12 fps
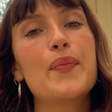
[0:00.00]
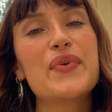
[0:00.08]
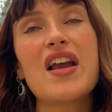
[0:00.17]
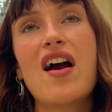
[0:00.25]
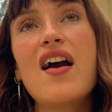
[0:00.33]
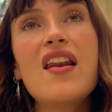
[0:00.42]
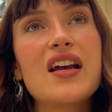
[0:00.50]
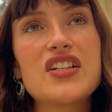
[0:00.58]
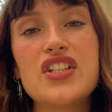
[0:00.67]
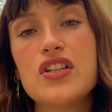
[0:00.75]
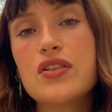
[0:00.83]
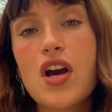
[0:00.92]
But yeah, I like
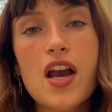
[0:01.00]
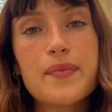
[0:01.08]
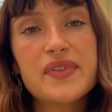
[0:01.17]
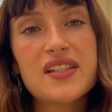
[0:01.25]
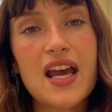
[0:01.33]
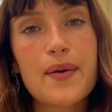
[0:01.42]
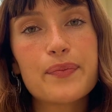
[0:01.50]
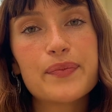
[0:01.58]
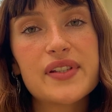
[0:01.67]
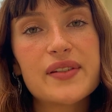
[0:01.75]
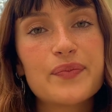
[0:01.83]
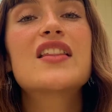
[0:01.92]
to do
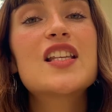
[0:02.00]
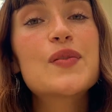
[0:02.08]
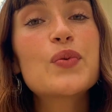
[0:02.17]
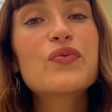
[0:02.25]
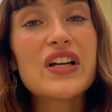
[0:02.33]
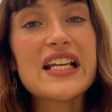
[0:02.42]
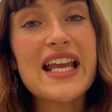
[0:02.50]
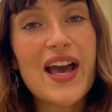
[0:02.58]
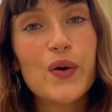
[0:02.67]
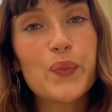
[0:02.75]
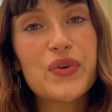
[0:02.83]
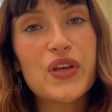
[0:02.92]
timestamps. This will really
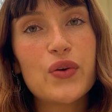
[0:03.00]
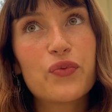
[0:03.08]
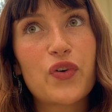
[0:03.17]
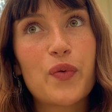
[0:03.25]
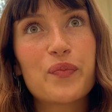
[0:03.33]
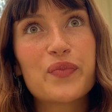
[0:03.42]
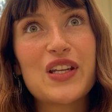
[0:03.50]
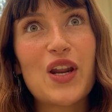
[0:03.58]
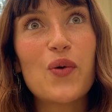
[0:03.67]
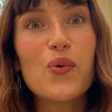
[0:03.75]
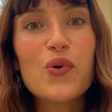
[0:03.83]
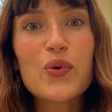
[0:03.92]
help you from,
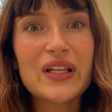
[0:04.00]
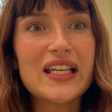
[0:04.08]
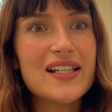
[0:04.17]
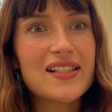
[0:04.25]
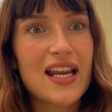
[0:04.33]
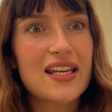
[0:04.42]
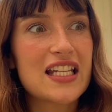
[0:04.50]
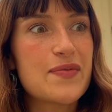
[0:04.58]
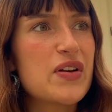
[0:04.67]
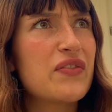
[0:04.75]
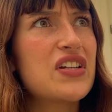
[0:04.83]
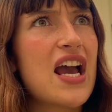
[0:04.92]
awkwardly standing in the
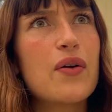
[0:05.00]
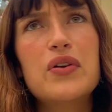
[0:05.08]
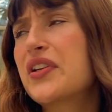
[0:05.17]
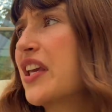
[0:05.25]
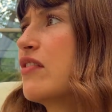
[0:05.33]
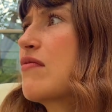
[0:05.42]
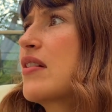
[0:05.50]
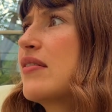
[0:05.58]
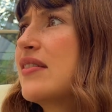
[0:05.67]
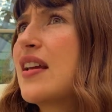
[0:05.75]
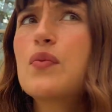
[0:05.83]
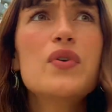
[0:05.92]
middle of town looking around
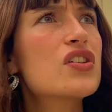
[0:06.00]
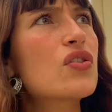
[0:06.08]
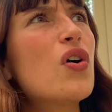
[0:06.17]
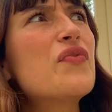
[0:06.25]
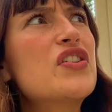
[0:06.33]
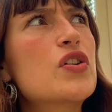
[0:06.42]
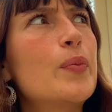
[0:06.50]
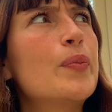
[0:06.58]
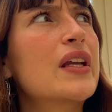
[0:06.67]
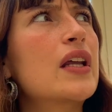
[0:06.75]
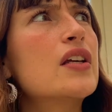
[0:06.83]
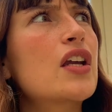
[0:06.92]
saying, which coffee shop am I
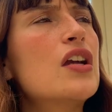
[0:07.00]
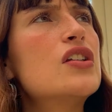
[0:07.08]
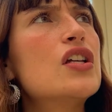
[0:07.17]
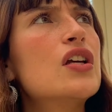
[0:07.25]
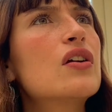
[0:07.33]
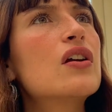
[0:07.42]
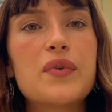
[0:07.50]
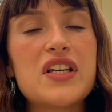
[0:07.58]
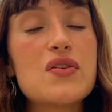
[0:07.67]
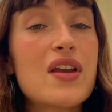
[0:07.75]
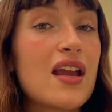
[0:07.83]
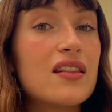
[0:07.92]
going to go to? When
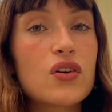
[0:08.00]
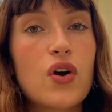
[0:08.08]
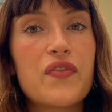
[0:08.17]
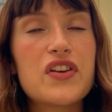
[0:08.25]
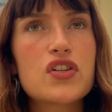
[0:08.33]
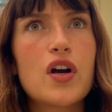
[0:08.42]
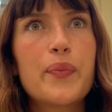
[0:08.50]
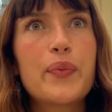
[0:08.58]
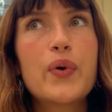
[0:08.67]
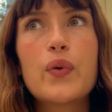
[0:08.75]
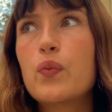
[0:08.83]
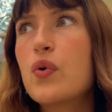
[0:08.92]
you get in the coffee shop,
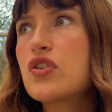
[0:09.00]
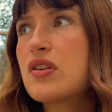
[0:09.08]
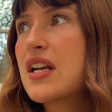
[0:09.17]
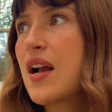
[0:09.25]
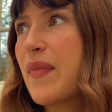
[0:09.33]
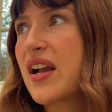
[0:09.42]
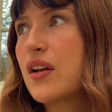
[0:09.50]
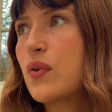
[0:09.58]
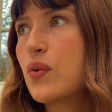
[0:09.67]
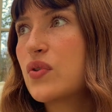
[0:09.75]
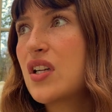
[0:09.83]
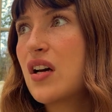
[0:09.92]
what drink am I going to
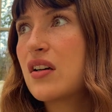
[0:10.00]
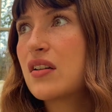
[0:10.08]
order?